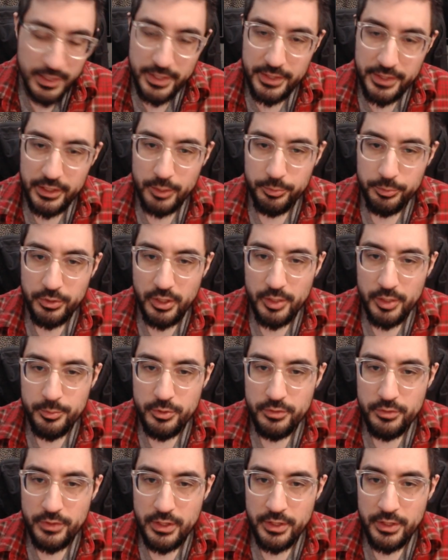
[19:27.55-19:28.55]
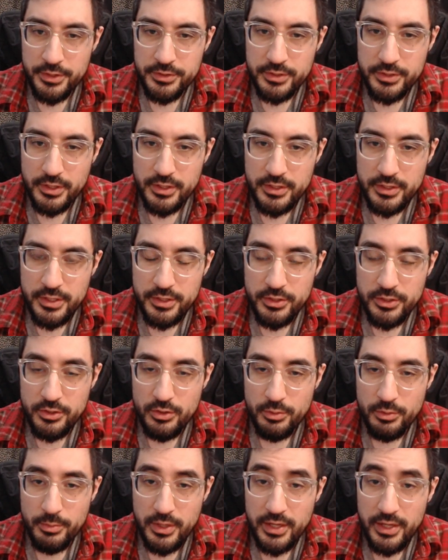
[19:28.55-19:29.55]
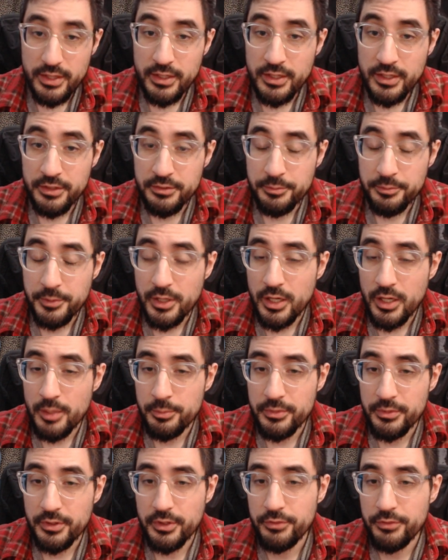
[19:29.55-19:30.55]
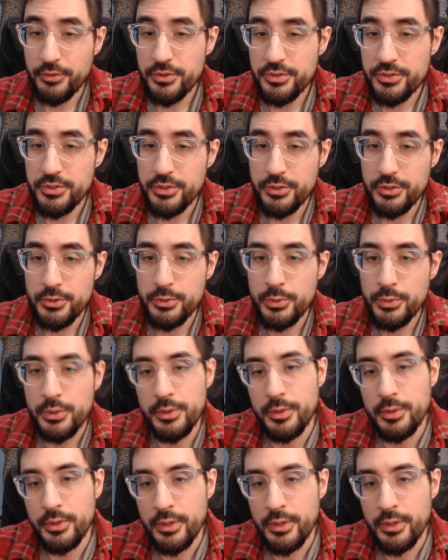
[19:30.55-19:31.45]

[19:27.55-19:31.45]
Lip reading: and then I'll probably move on to continue my Kingdom Come Deliverance 2